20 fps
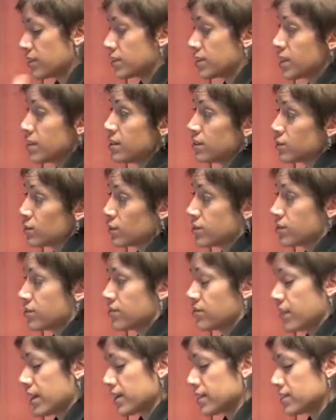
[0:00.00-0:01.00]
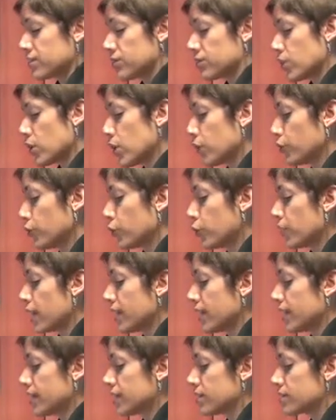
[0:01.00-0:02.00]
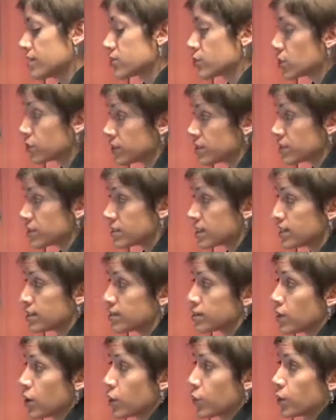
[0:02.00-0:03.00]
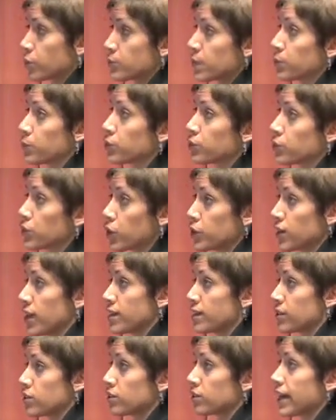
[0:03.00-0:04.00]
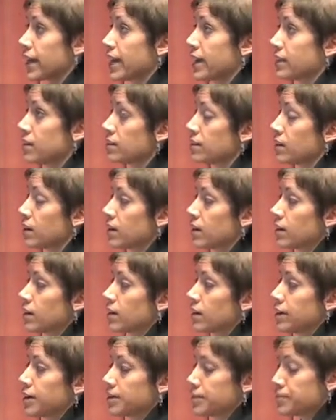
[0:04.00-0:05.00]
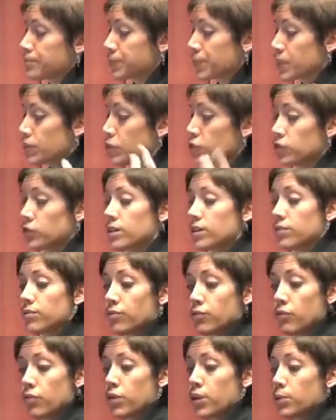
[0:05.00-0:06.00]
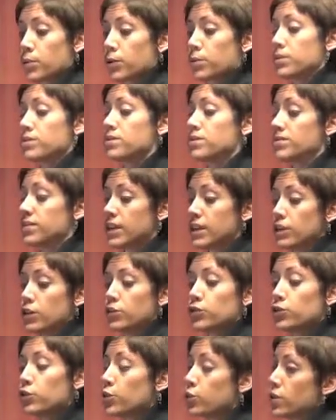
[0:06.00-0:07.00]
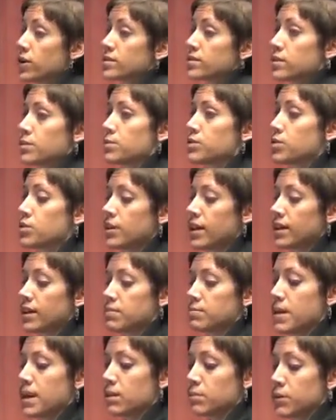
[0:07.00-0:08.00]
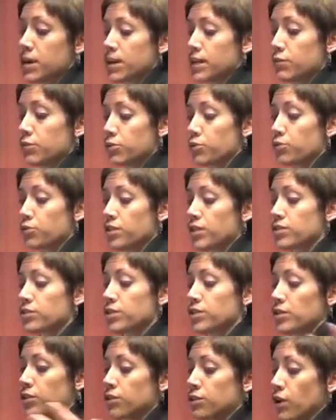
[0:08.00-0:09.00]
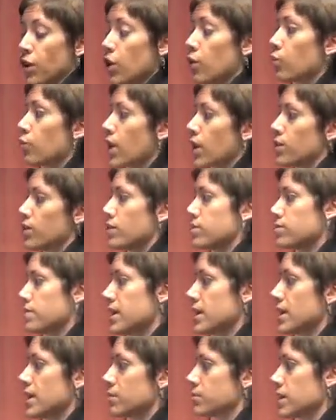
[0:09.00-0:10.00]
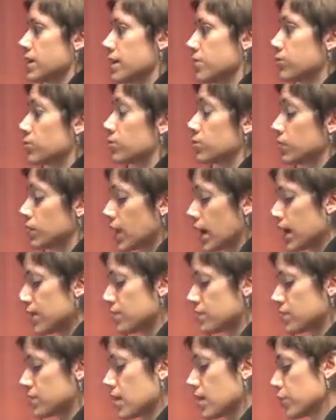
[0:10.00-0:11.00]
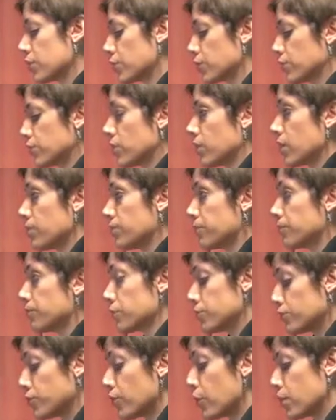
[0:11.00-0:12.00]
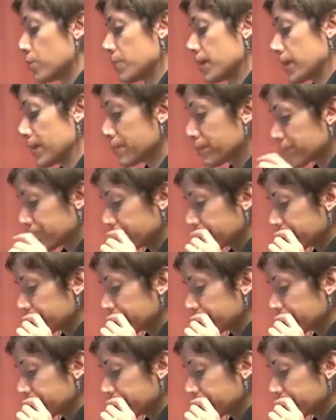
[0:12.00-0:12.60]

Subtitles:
these sorts of things involve creating conservancies where people donate their land, usually for the purpose of ecotourism, so they can make money from visitors rather than making money from livestock or from farming.